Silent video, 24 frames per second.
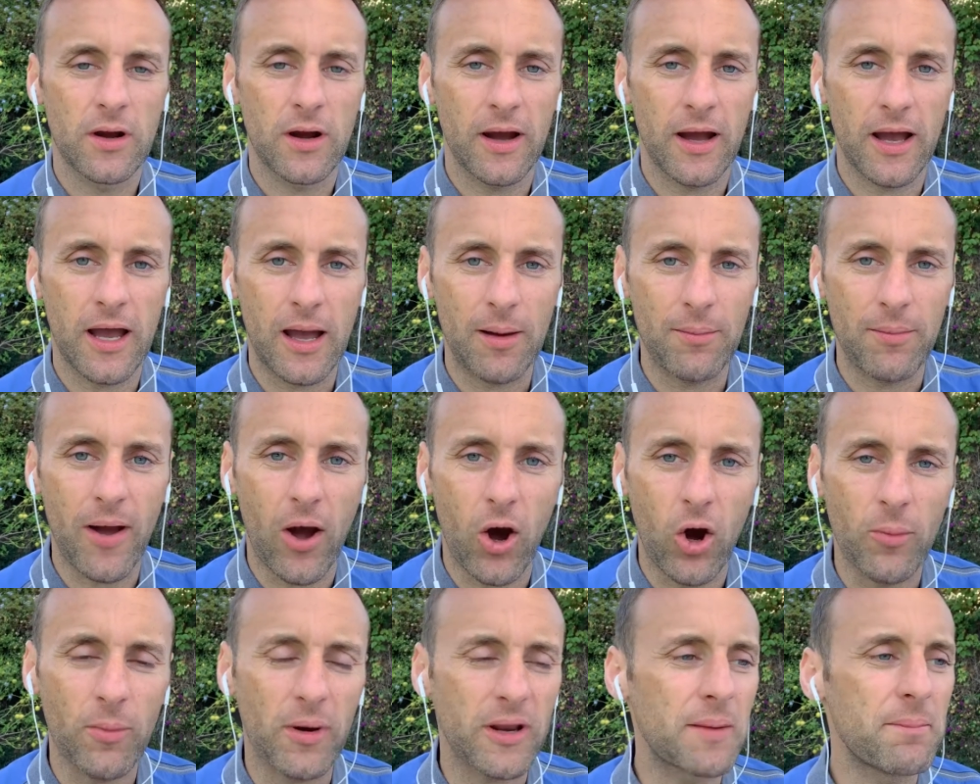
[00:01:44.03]
I'm
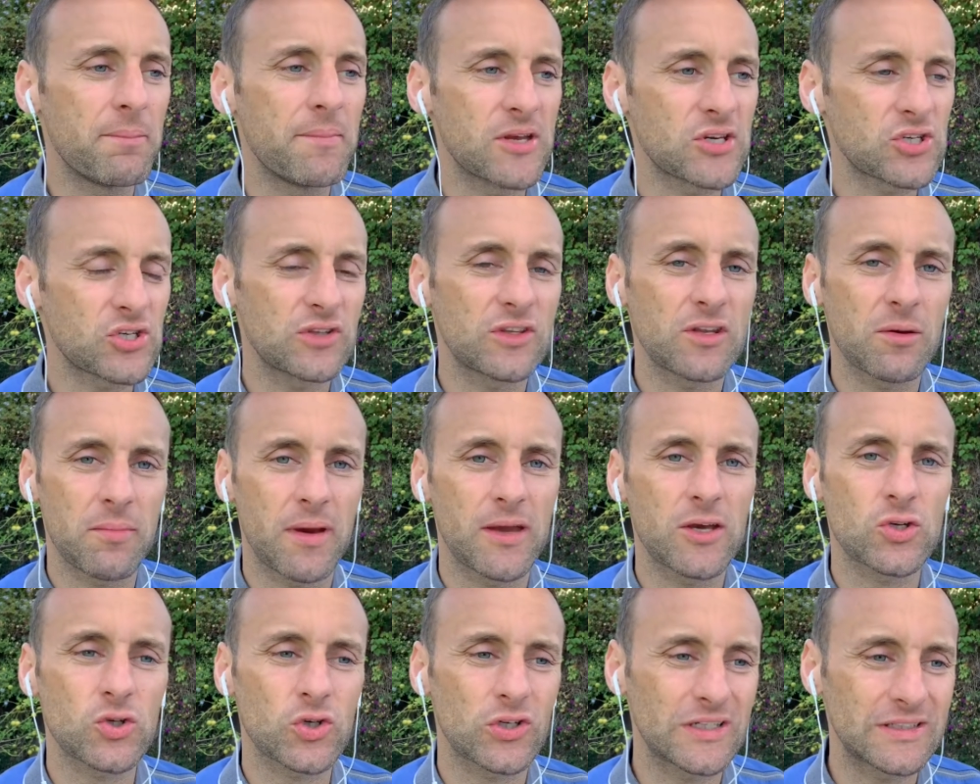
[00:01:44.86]
on a mission to
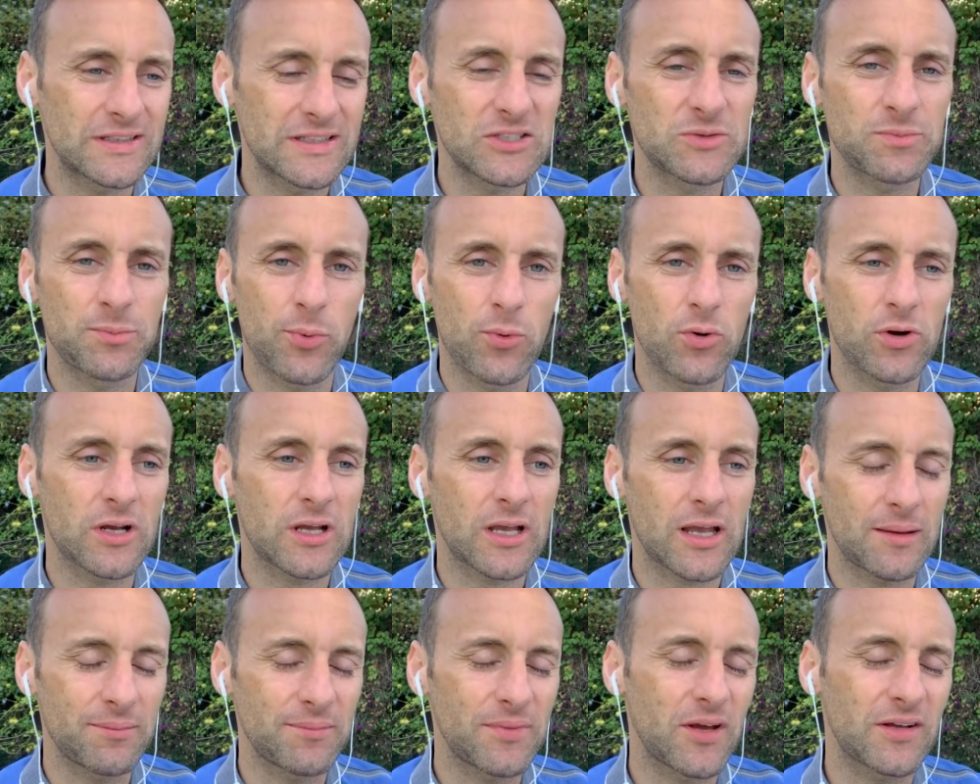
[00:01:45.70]
make sure that this book
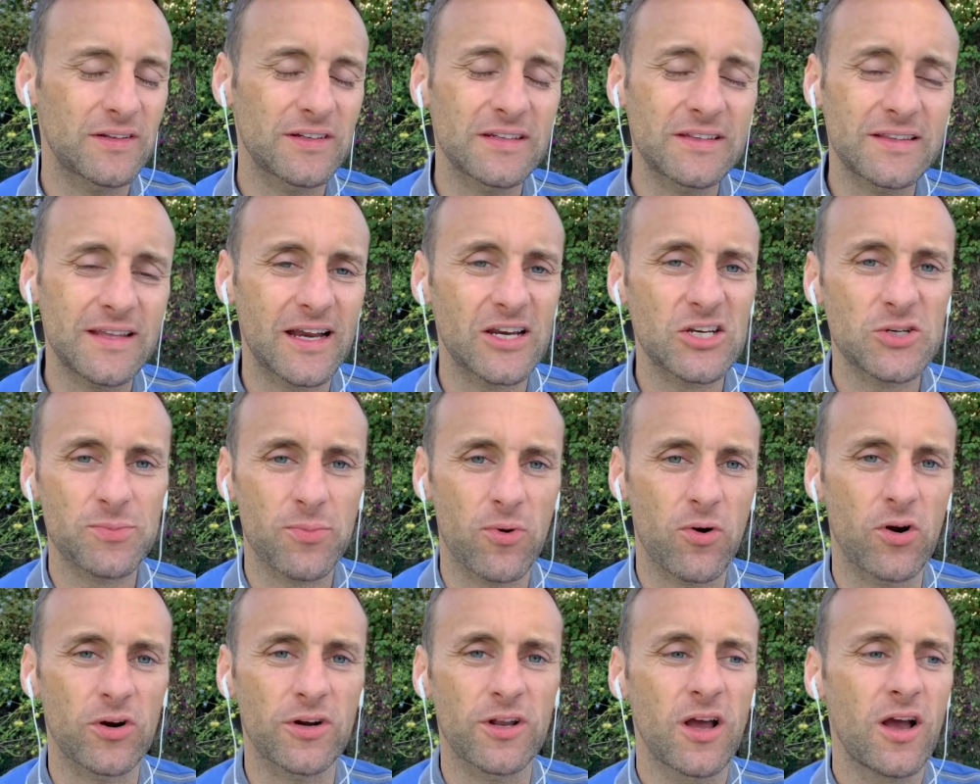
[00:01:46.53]
can be on the
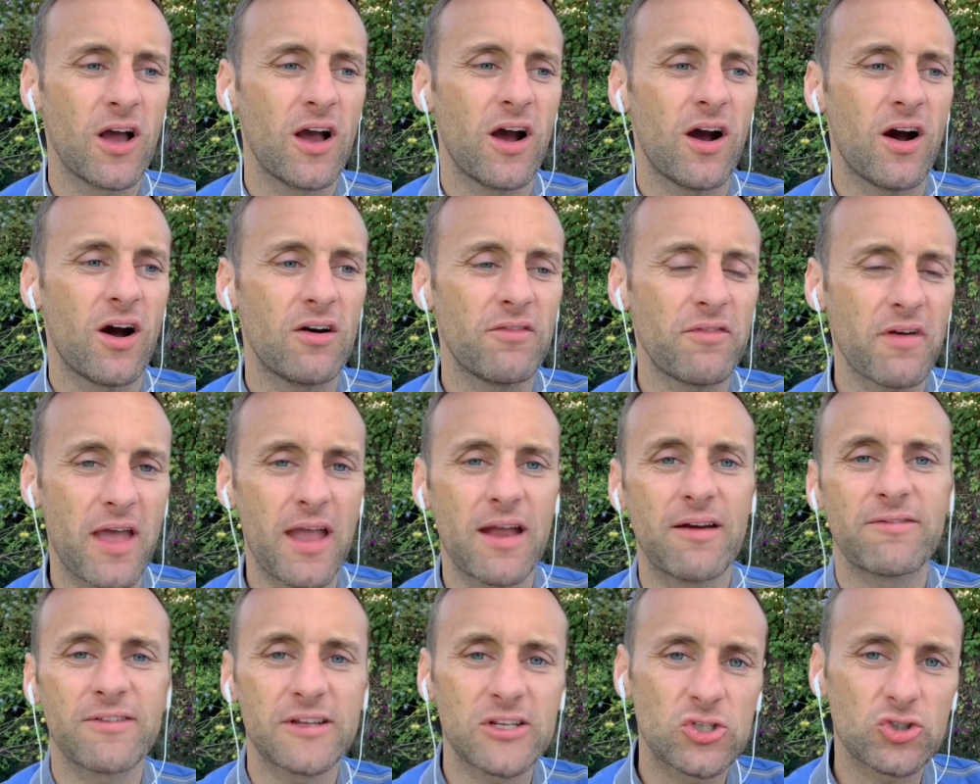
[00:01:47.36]
dashboard of
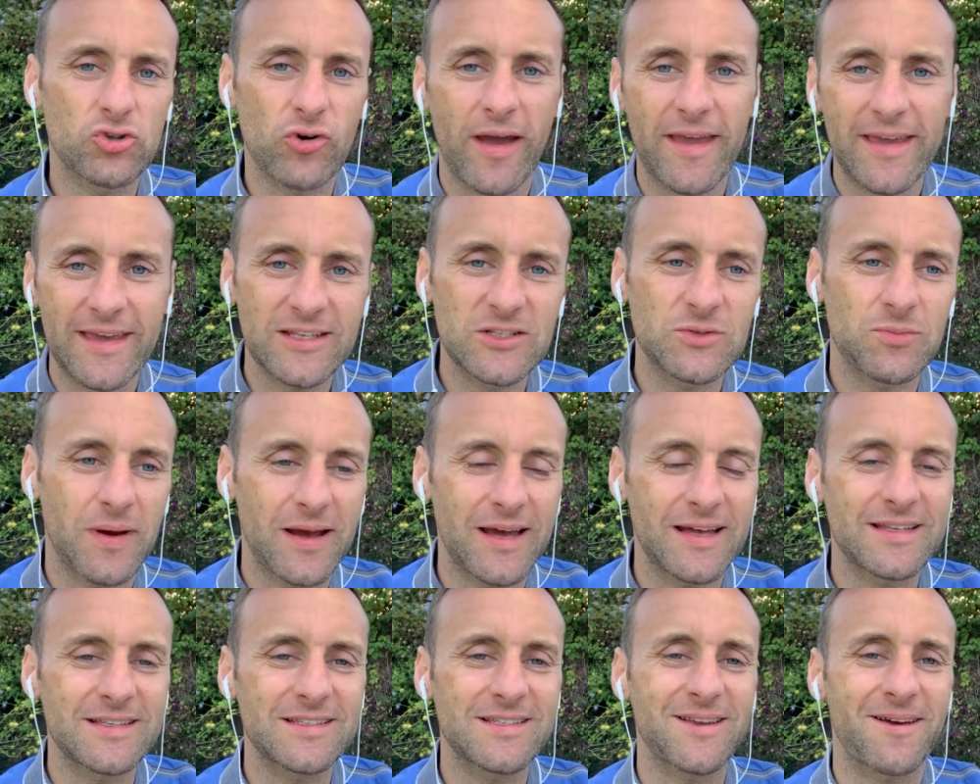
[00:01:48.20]
every
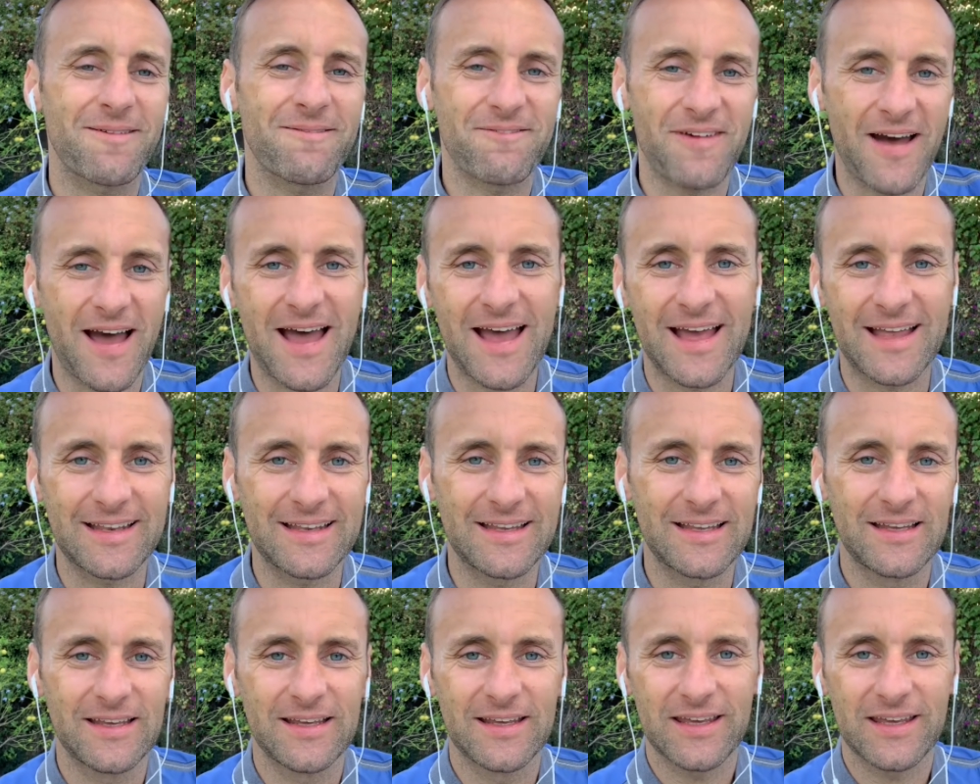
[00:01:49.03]
tradesman's van